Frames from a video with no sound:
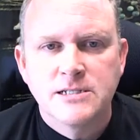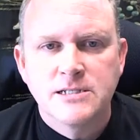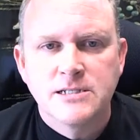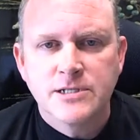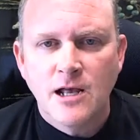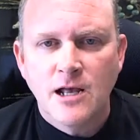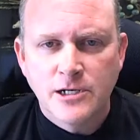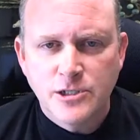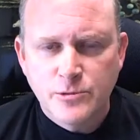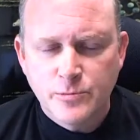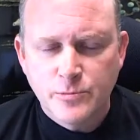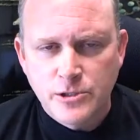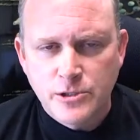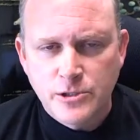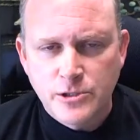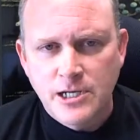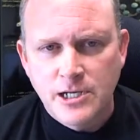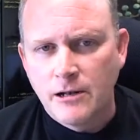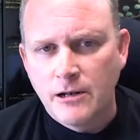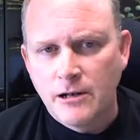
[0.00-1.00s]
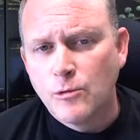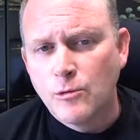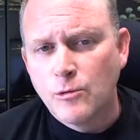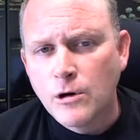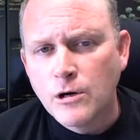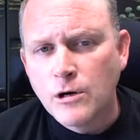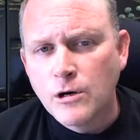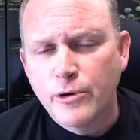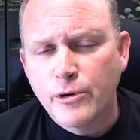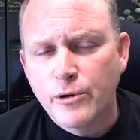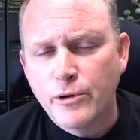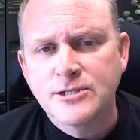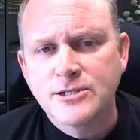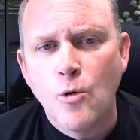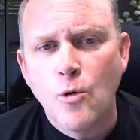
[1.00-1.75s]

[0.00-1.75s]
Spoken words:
of his contribution not only to WordPress